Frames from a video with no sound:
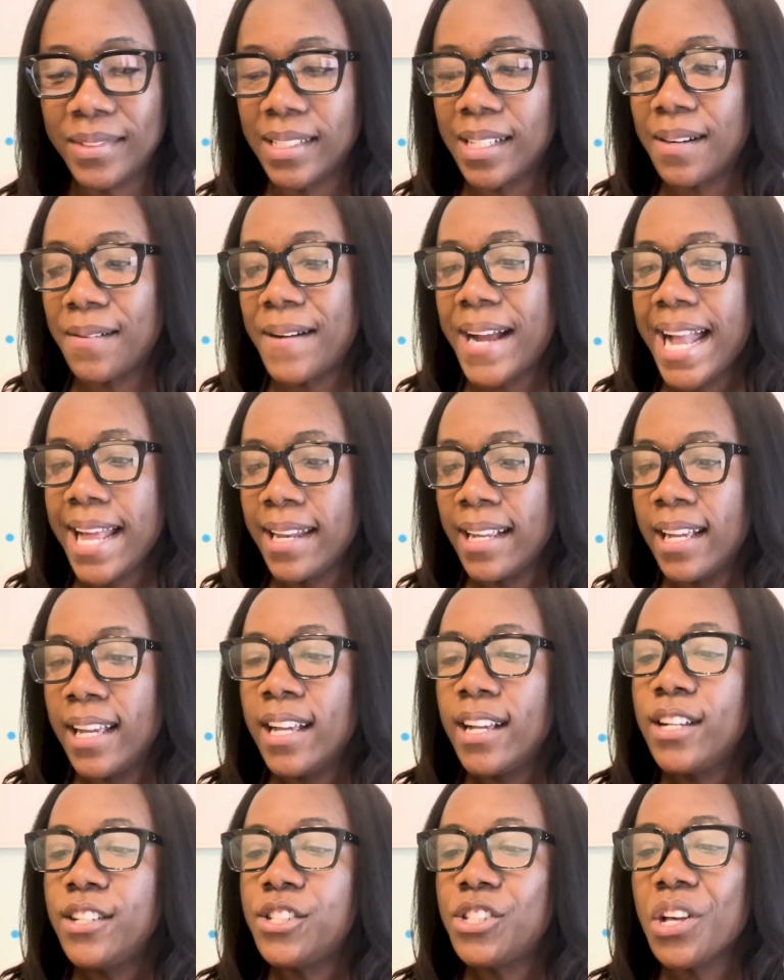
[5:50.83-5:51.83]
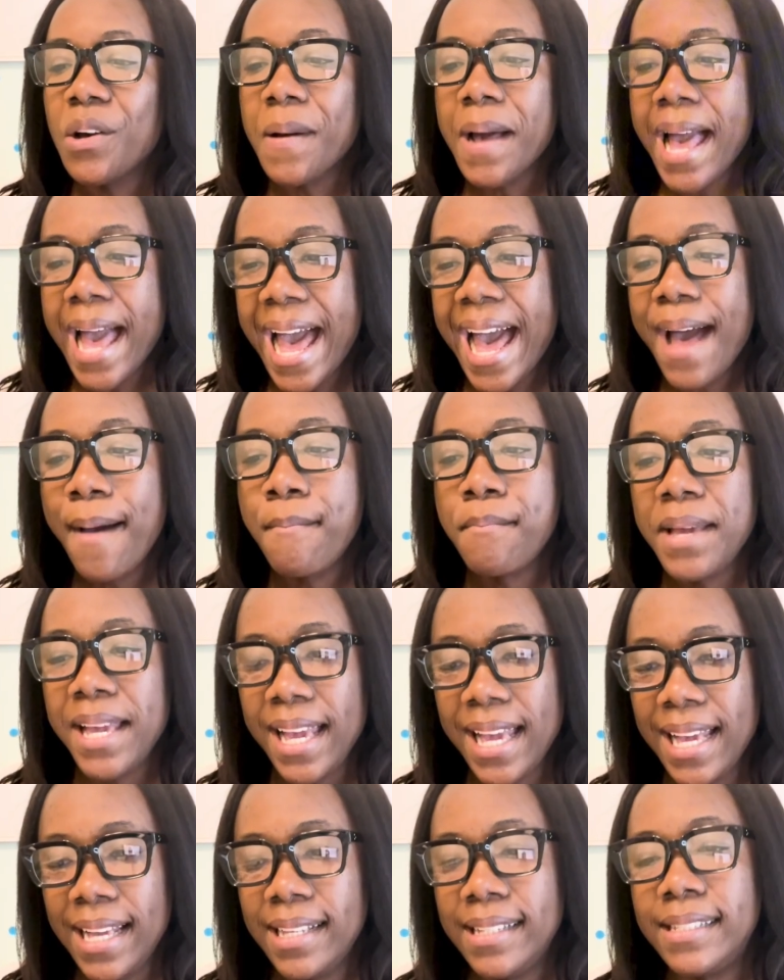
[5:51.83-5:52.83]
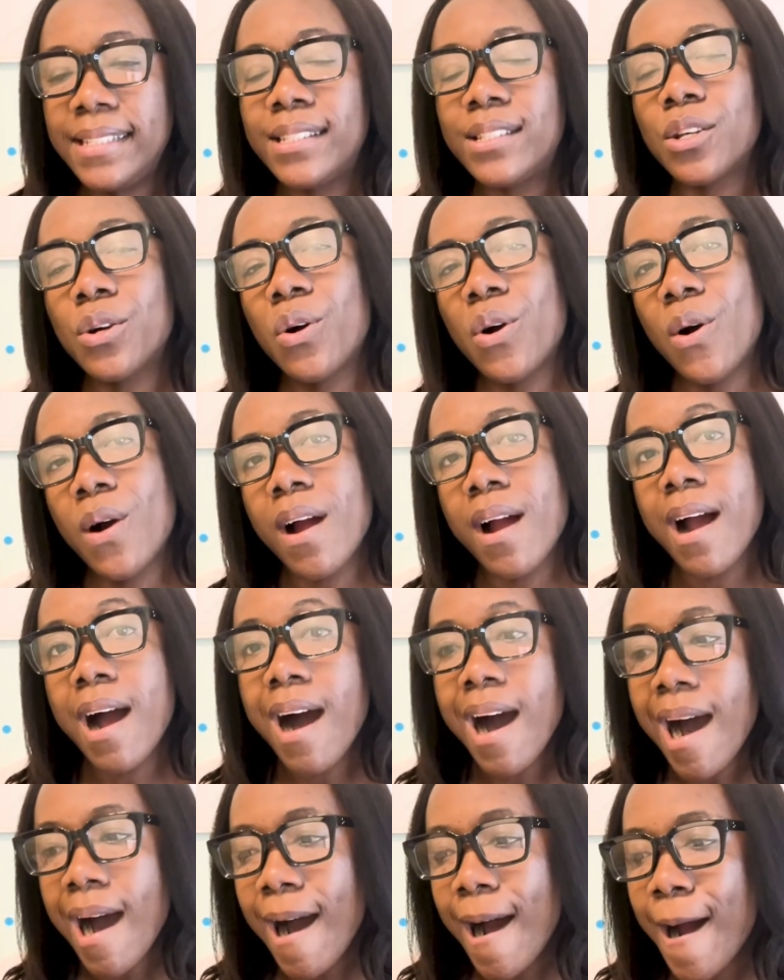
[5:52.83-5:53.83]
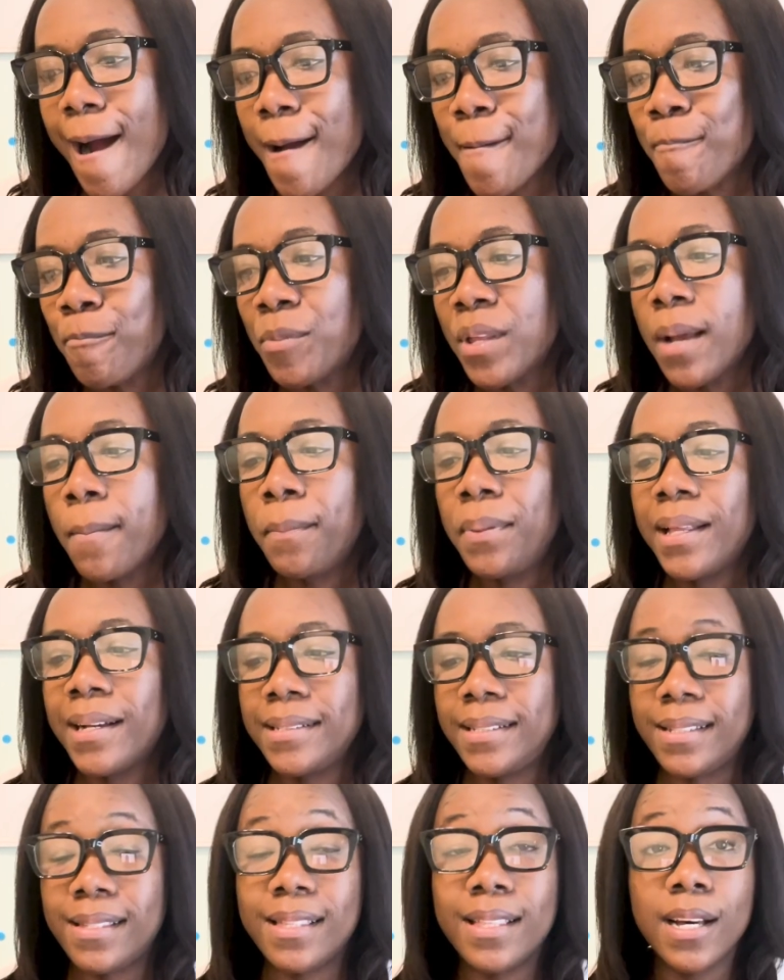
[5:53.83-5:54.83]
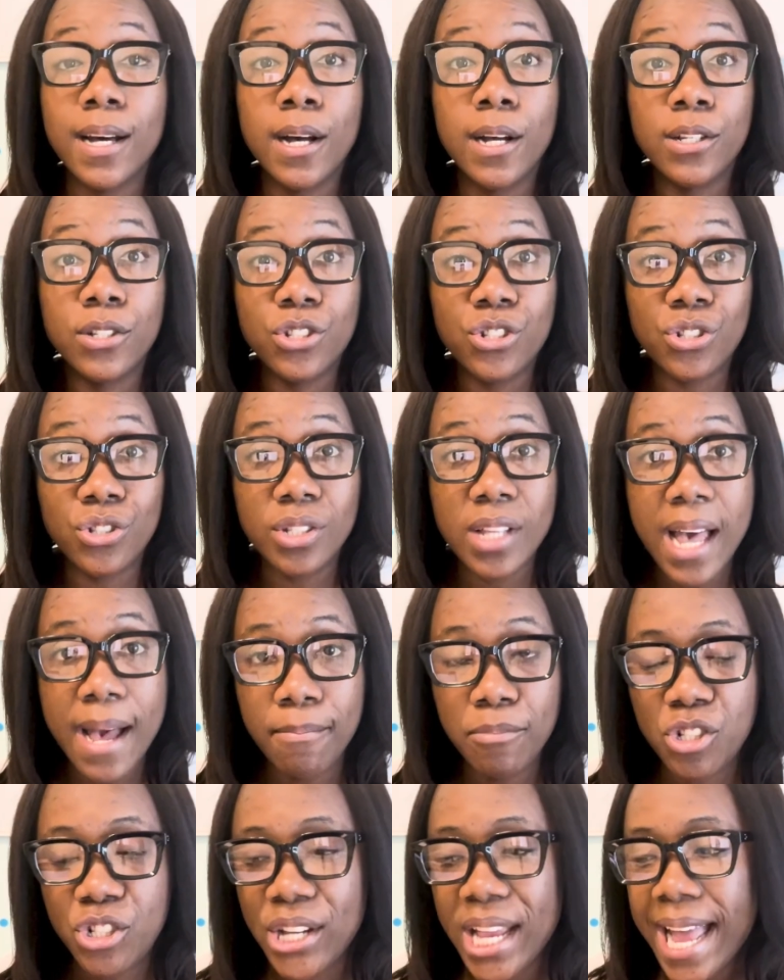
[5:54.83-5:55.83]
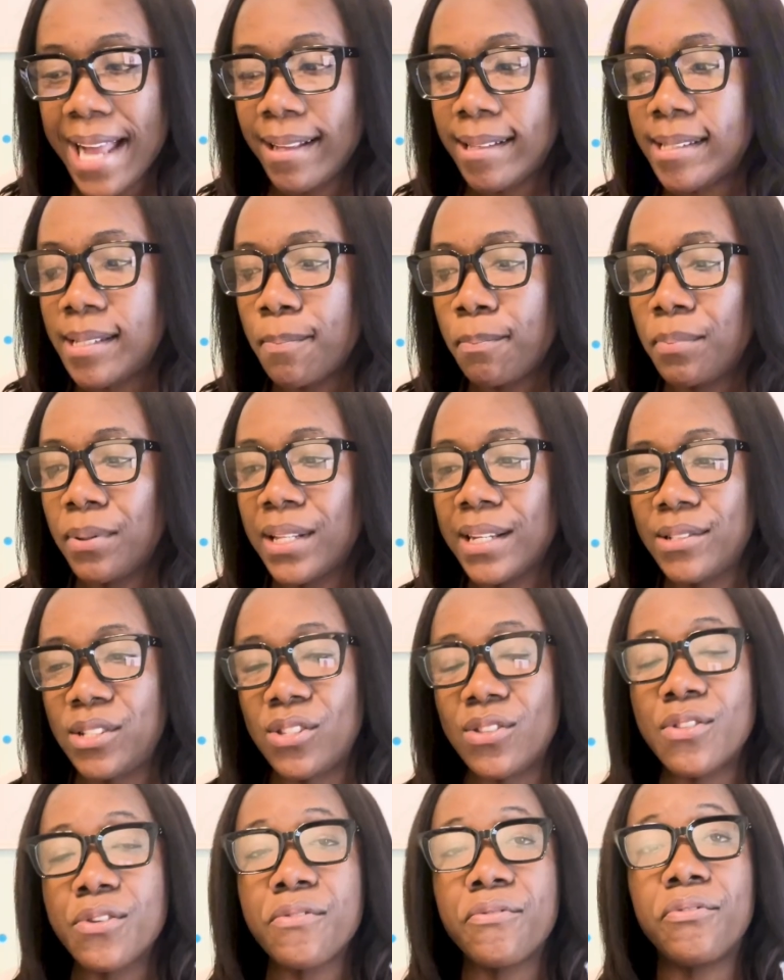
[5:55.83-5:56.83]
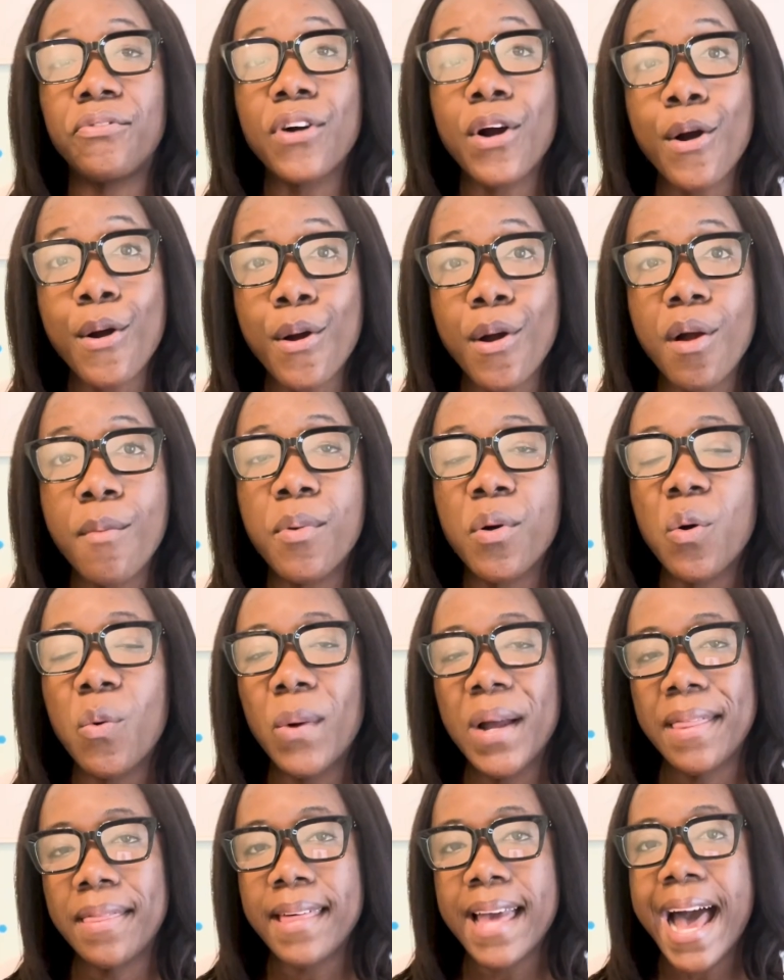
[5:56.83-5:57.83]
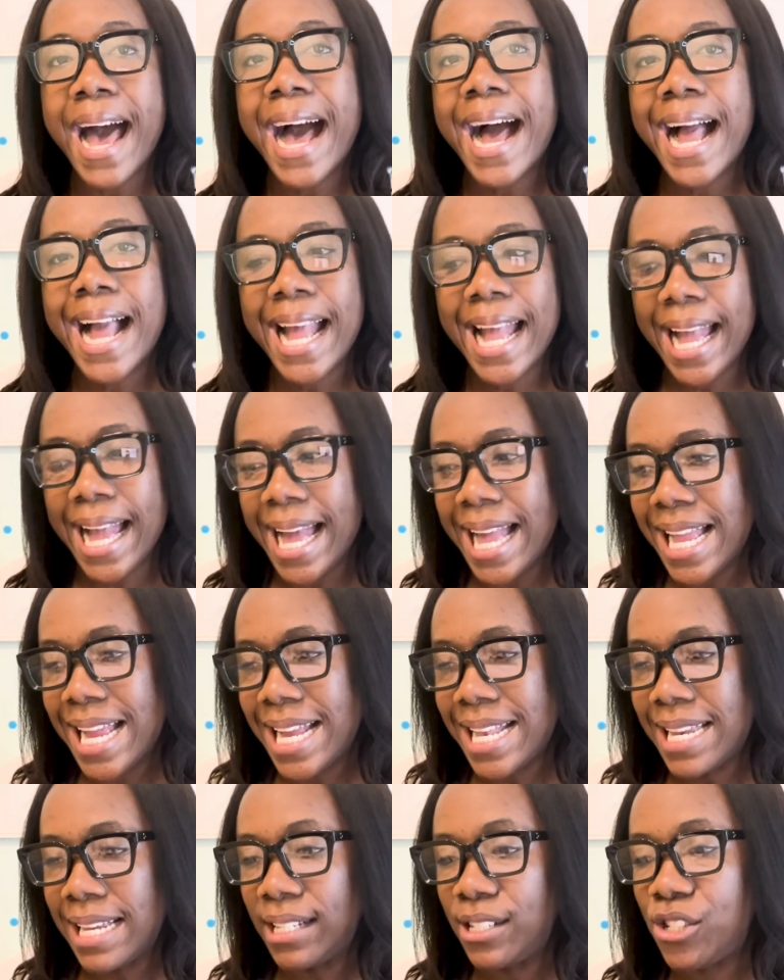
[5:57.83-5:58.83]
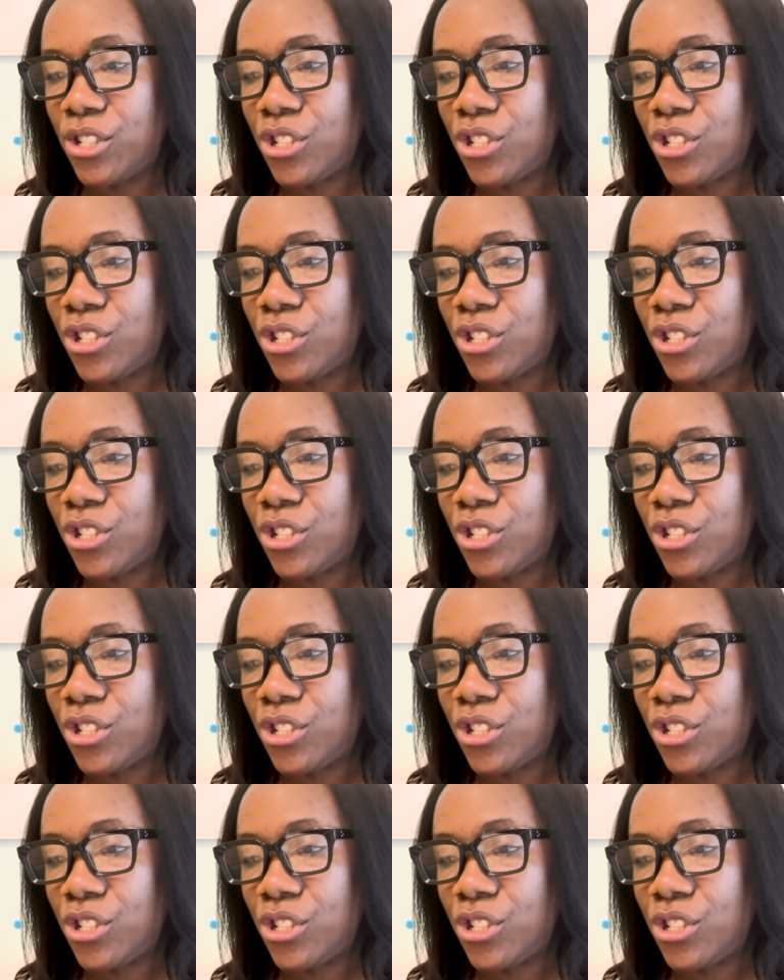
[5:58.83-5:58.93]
All right. So am, is, or are plus the subject plus the verb with ing.